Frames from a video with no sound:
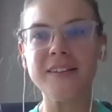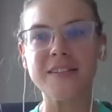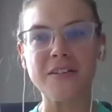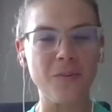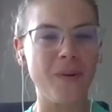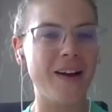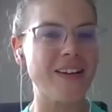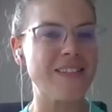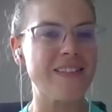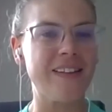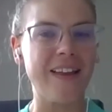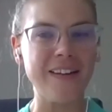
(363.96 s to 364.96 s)
and duplexes
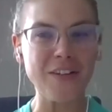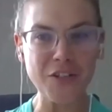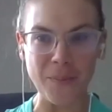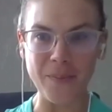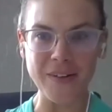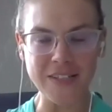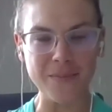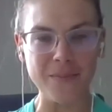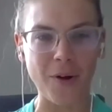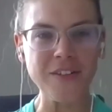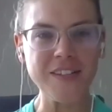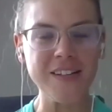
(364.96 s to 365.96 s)
and then jump into
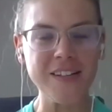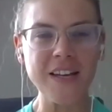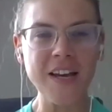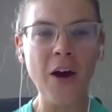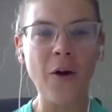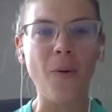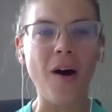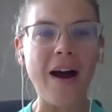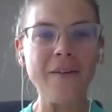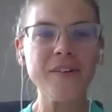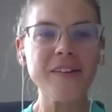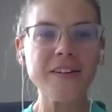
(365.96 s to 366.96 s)
multis. Well, I
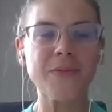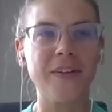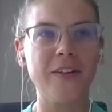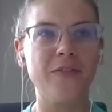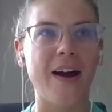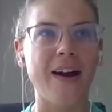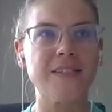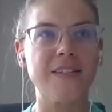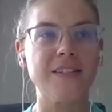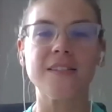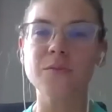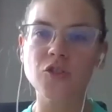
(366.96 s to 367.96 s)
realized really fast because
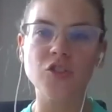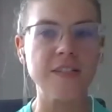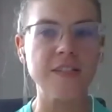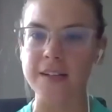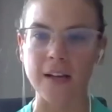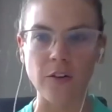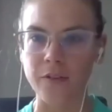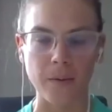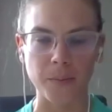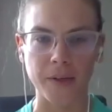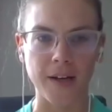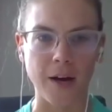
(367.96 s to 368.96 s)
this was just a single
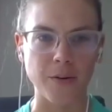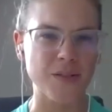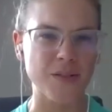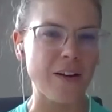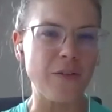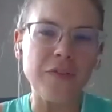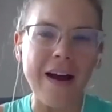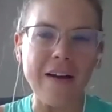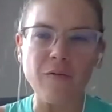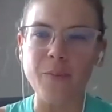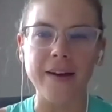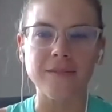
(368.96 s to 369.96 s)
family house, it's like a five
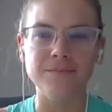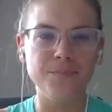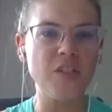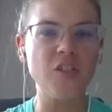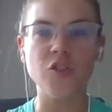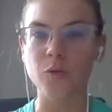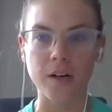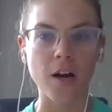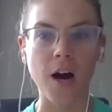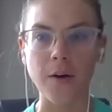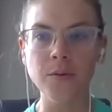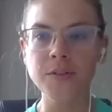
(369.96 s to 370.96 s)
bed student
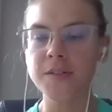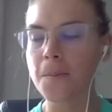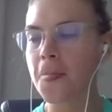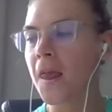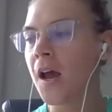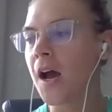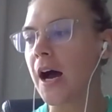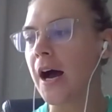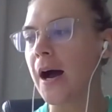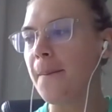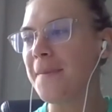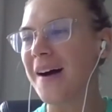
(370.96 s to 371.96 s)
house.
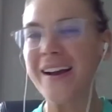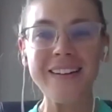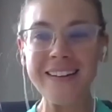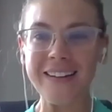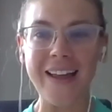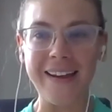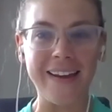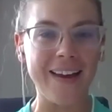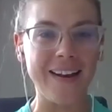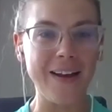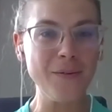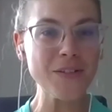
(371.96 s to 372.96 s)
Um, I didn't like it.
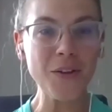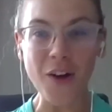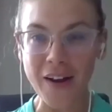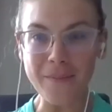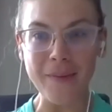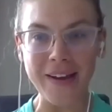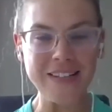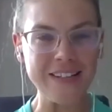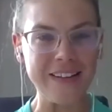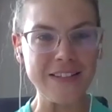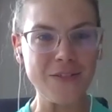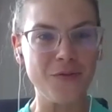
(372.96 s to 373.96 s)
It was a lot of
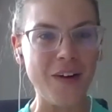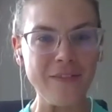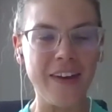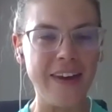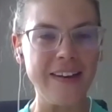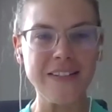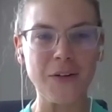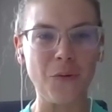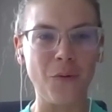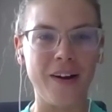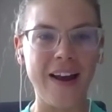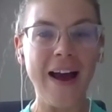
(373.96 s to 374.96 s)
maintenance, five kids in
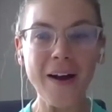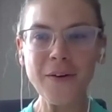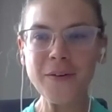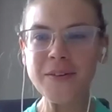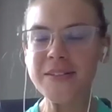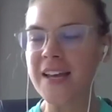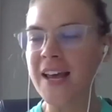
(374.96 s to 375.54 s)
one house.